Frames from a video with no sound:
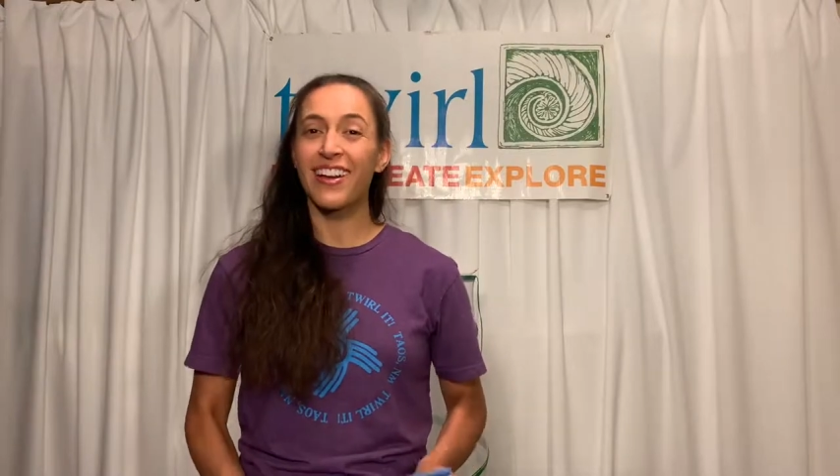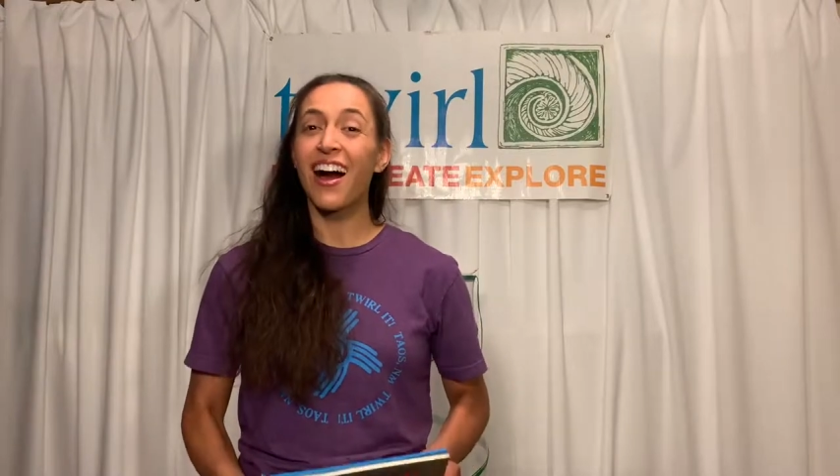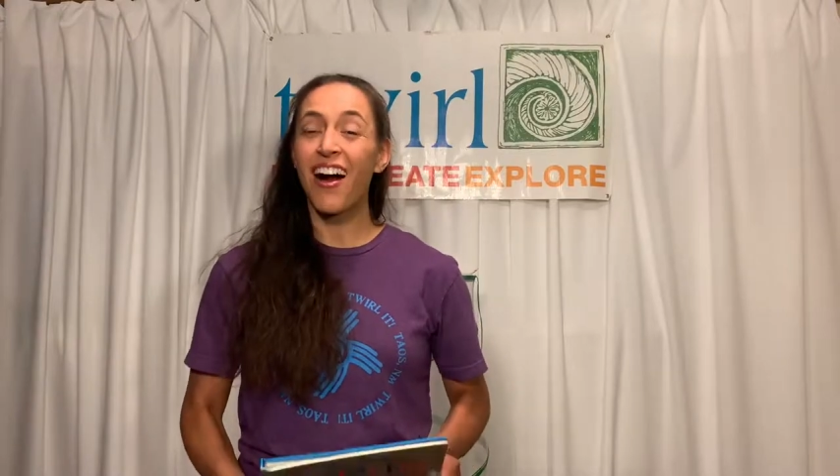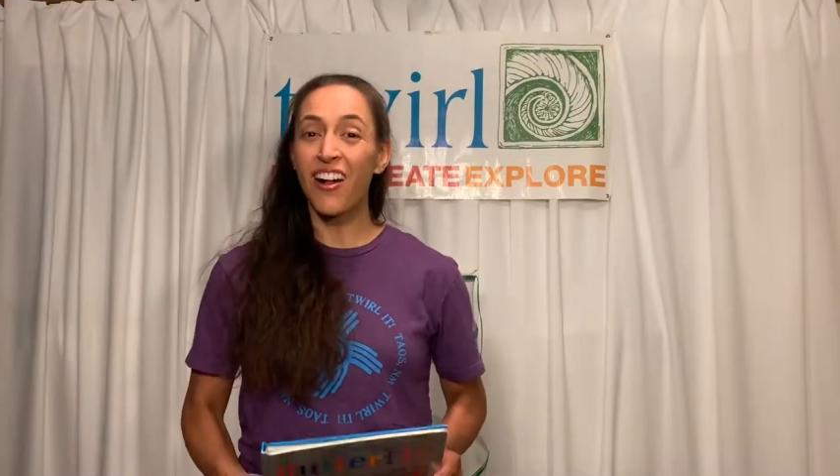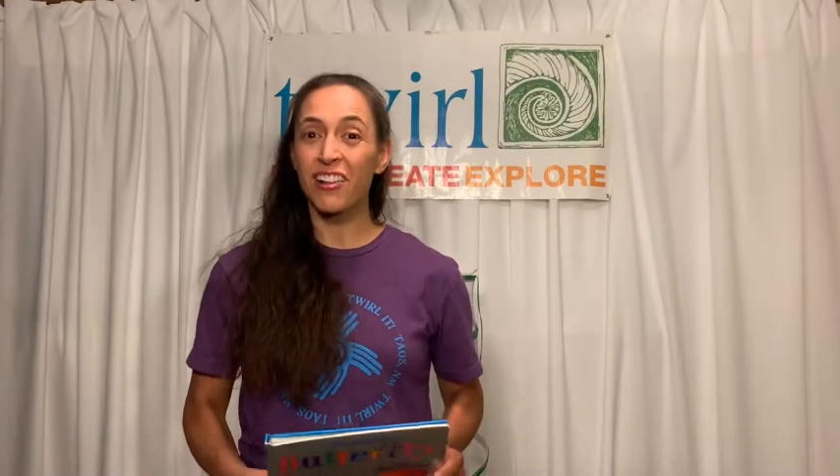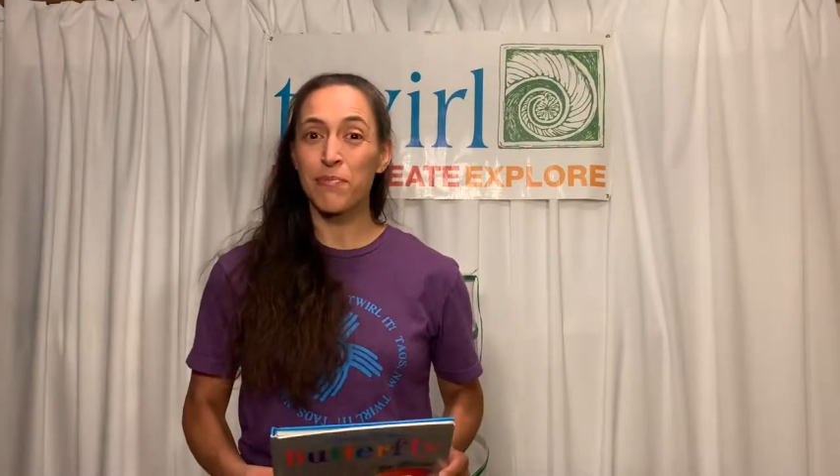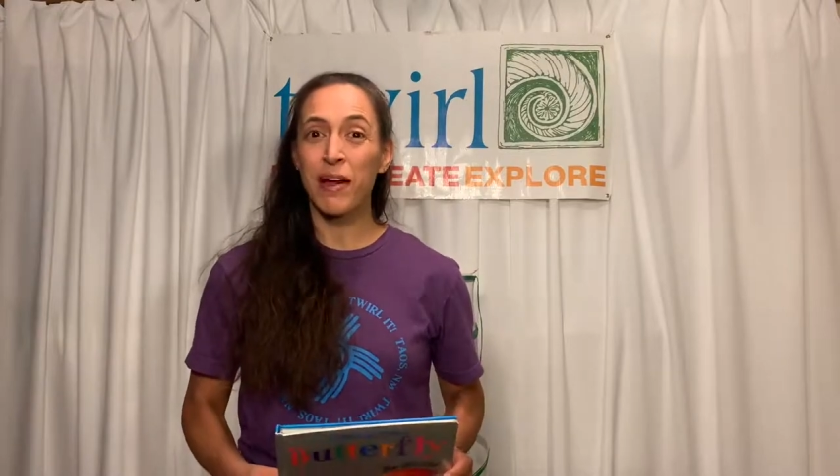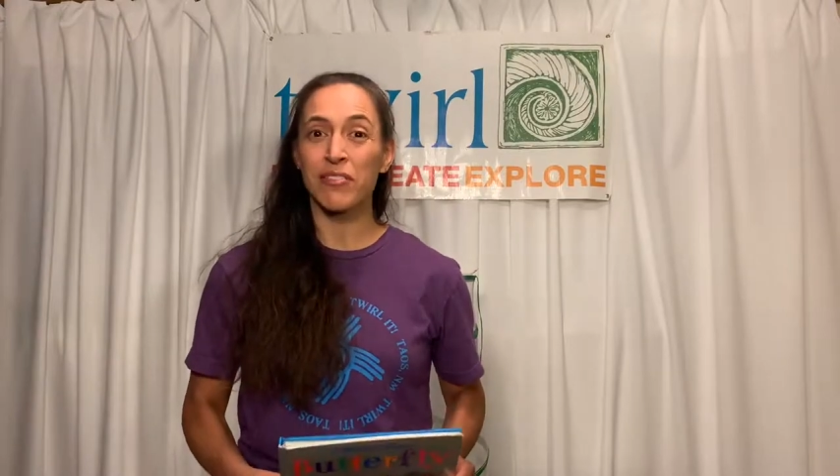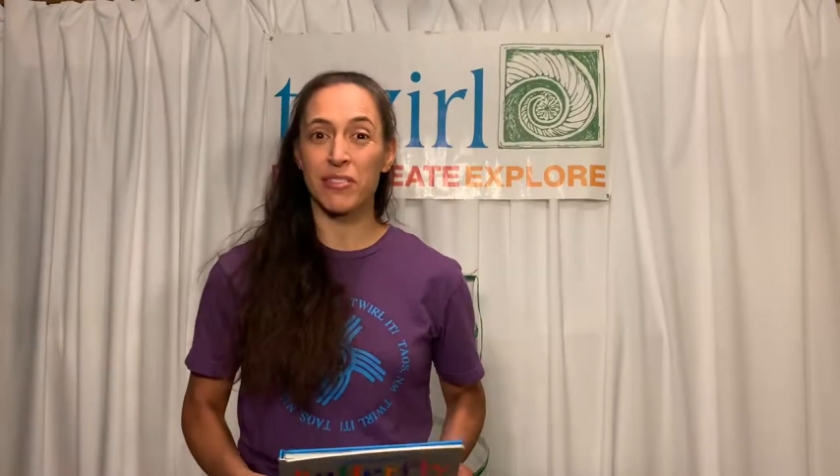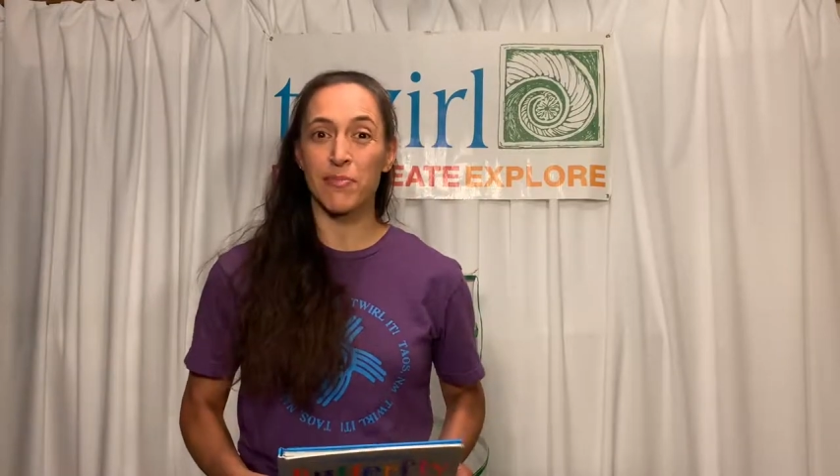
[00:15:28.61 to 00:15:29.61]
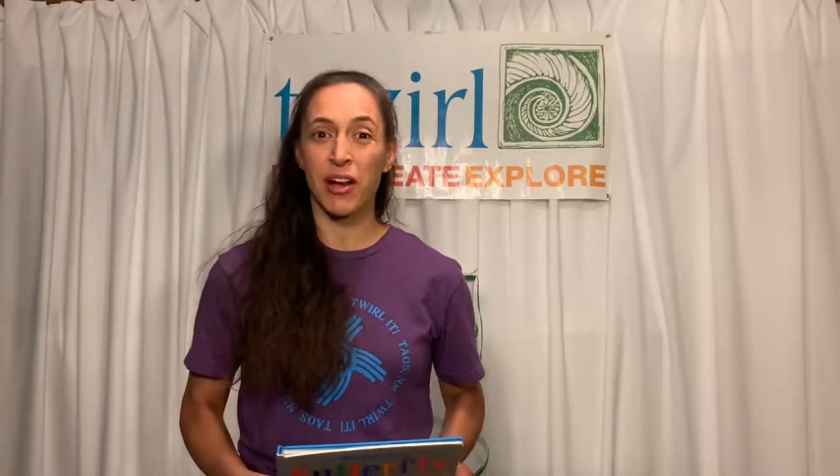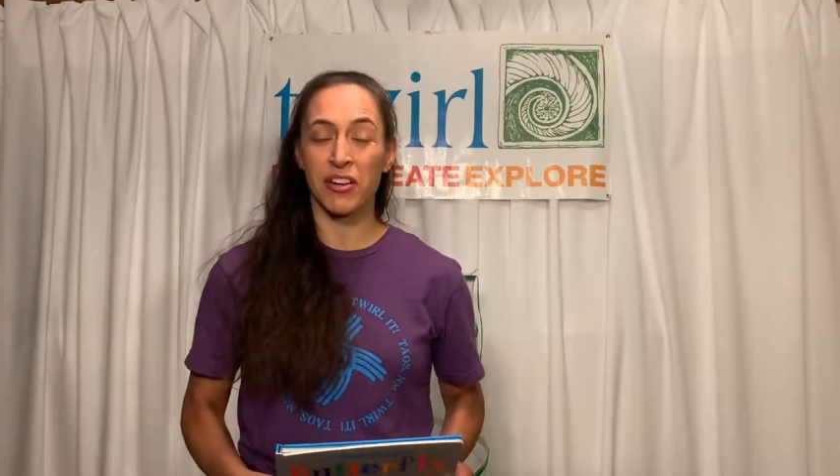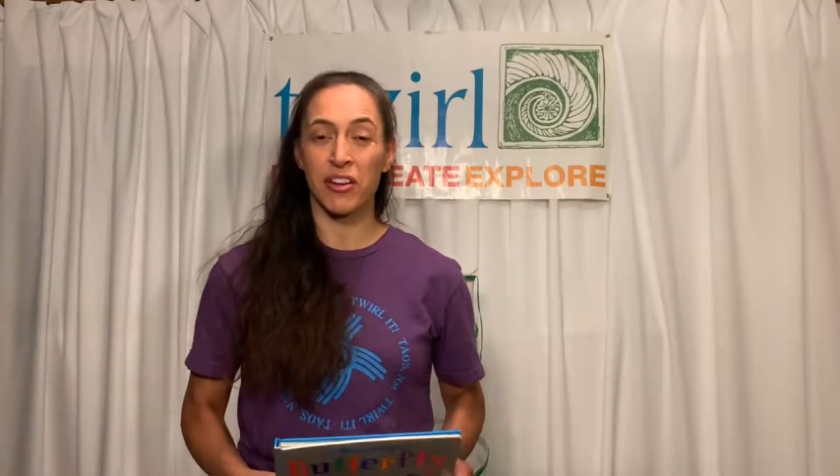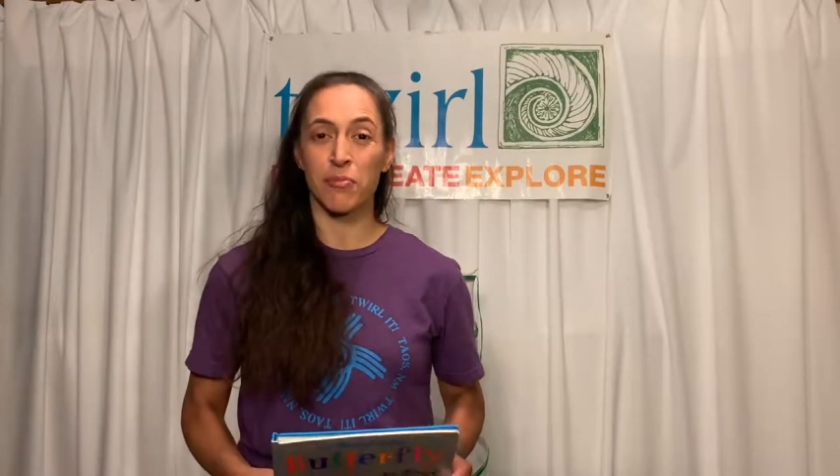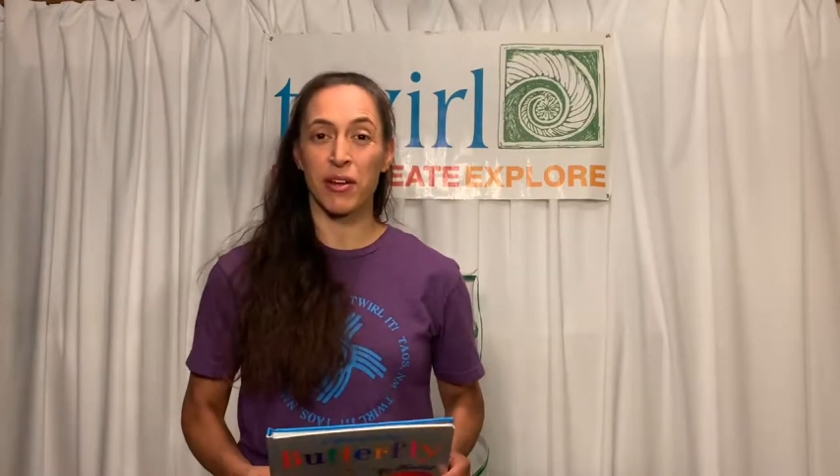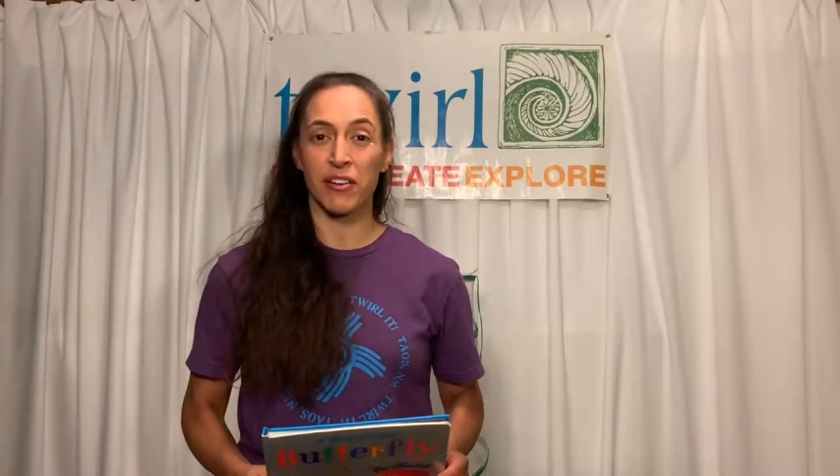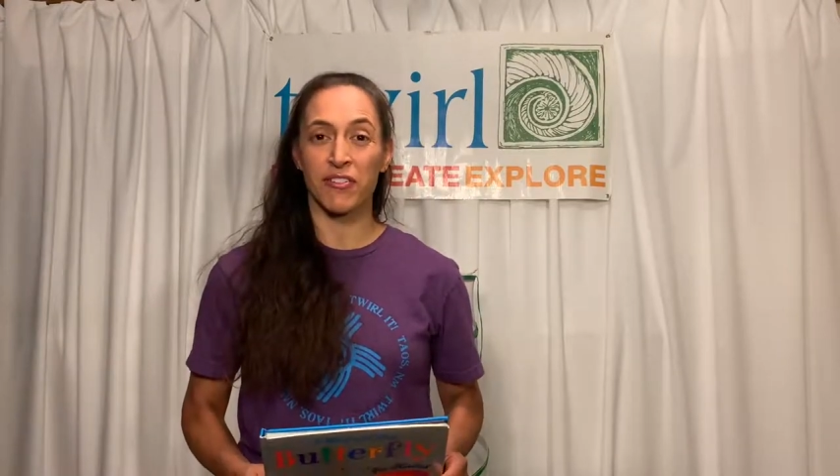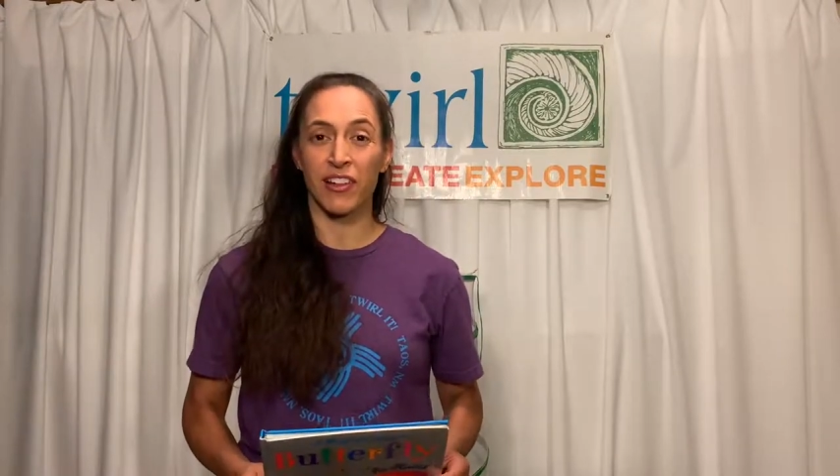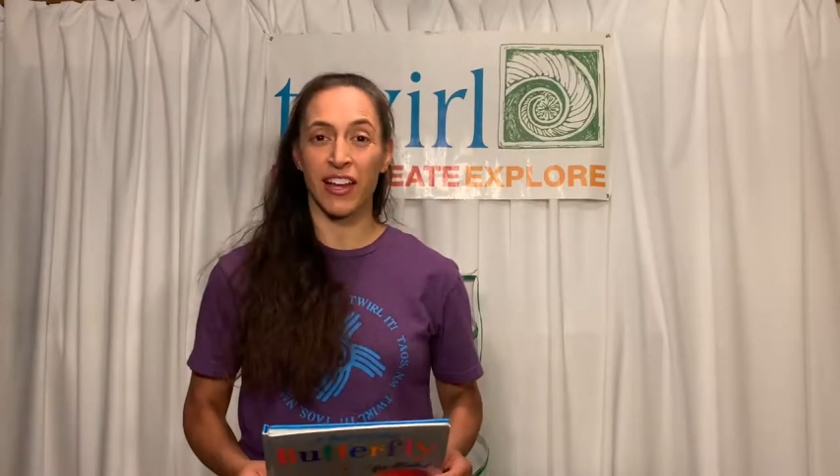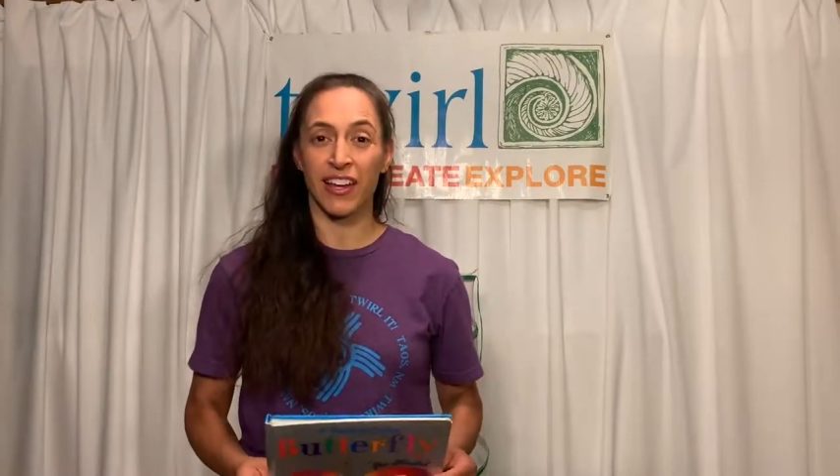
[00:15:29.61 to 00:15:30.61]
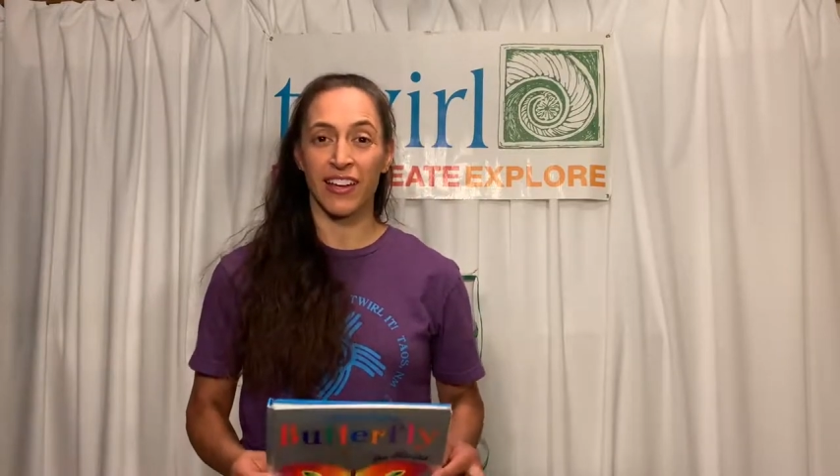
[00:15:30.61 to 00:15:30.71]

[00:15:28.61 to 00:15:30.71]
all about the monarch butterfly.